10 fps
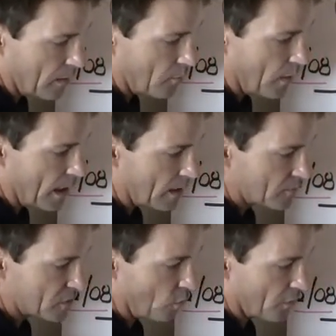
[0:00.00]

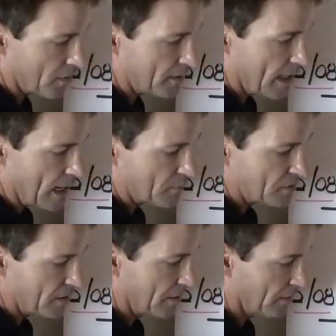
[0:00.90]
bottoms or the
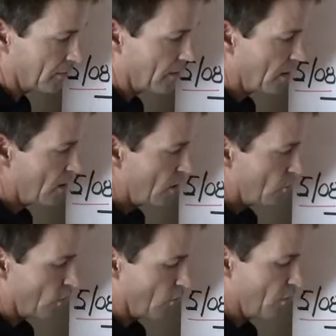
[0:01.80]
tops here.
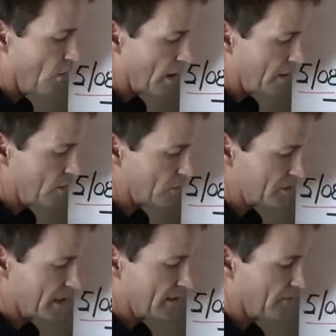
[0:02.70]
What we want to do
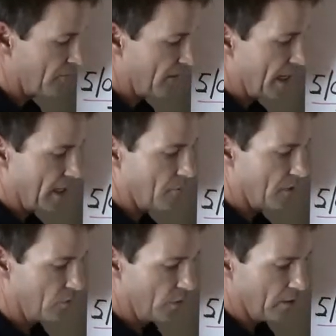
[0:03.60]
is get the fat in
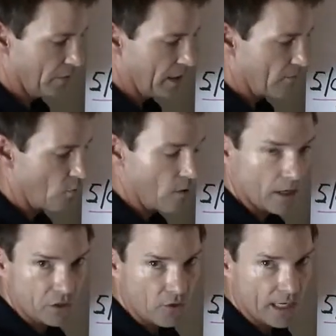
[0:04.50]
between. We never
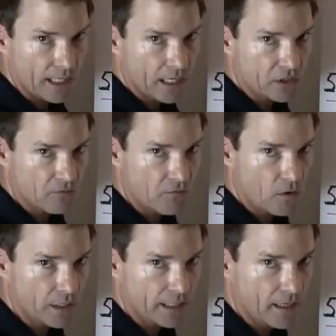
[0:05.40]
want to try to catch a
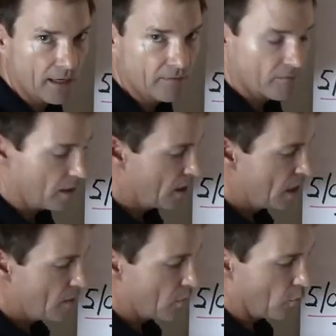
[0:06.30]
falling knife.
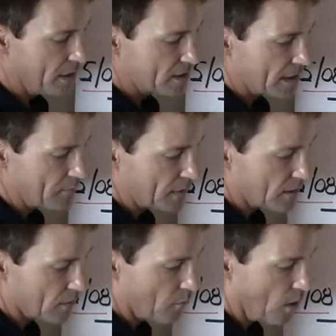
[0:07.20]
But we stepped
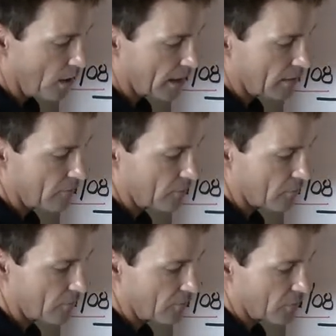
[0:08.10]
into the market for
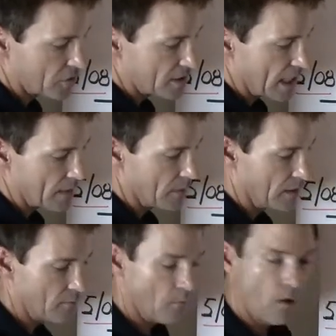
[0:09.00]
the first time
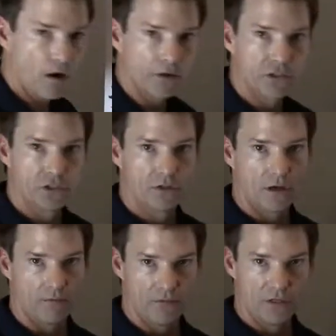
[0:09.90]
in March
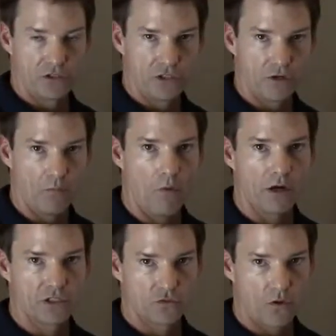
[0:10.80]
of this year,
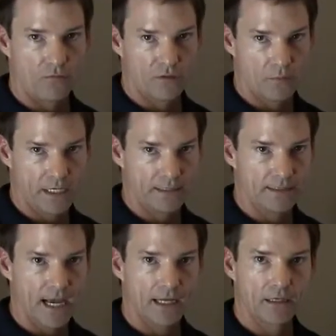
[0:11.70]
March 12th to be
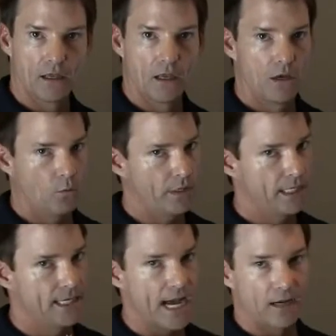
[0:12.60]
exact. We
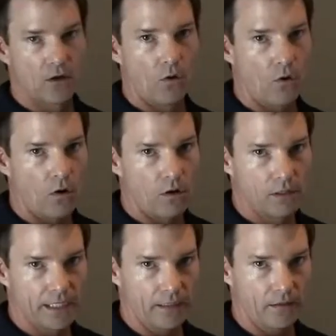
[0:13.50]
did not go all
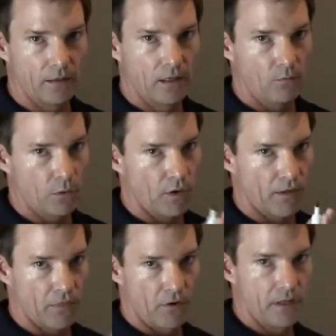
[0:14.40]
in. We went
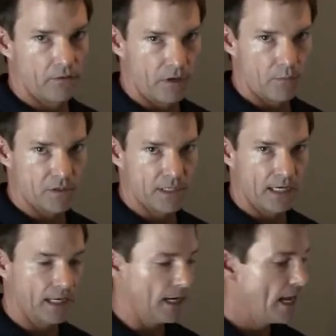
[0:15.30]
33%
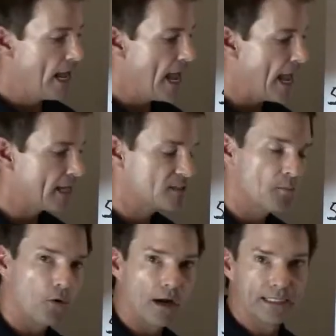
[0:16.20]
in. As
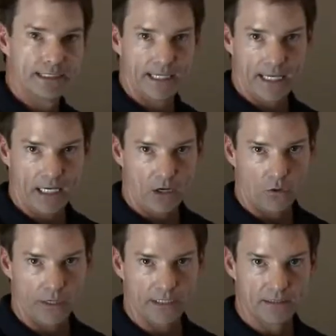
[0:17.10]
price
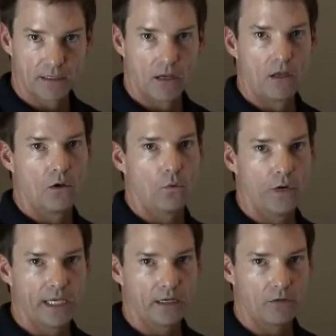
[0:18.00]
increased,
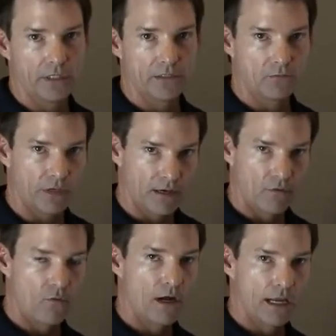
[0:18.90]
we increased. We never
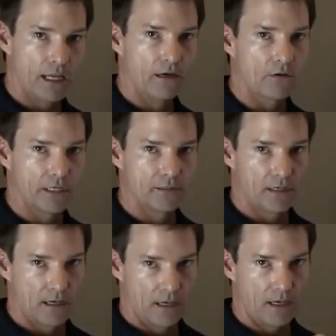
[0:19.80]
want to increase
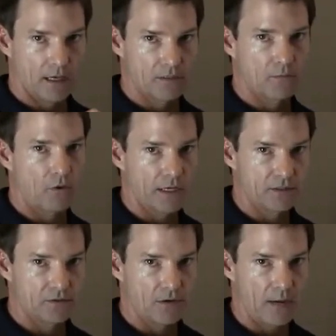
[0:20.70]
as
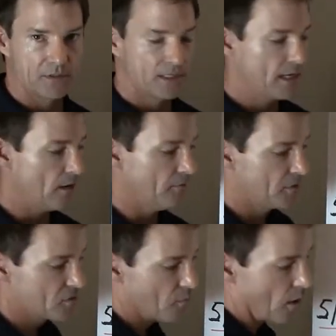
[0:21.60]
price drops. Now, if
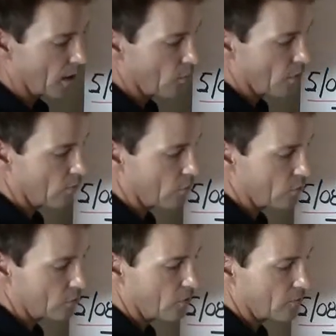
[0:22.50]
this market would have
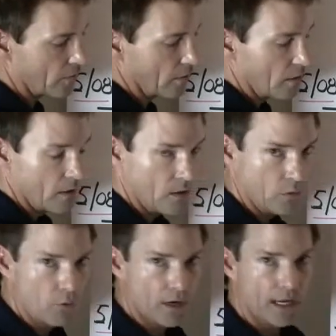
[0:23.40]
rolled over,
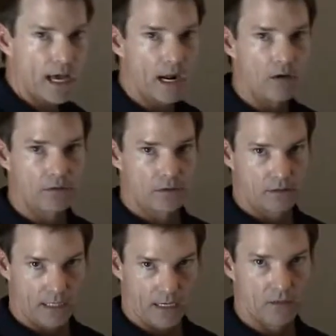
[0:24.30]
we would have got
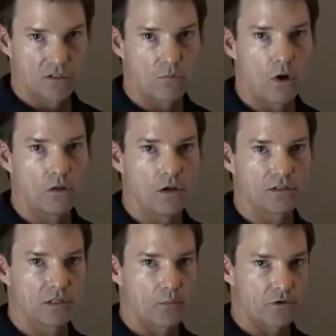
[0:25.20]
out, taken a small
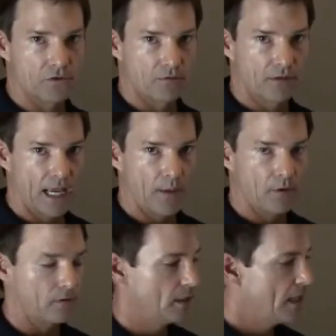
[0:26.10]
loss to preserve
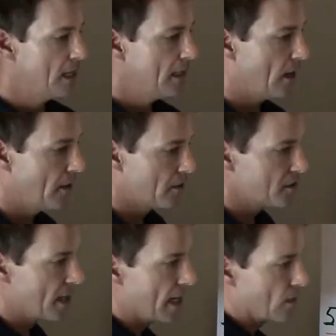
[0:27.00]
capital. Now,
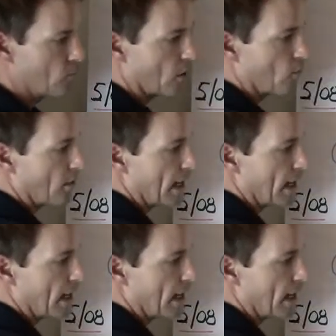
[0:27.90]
here's kind of where we're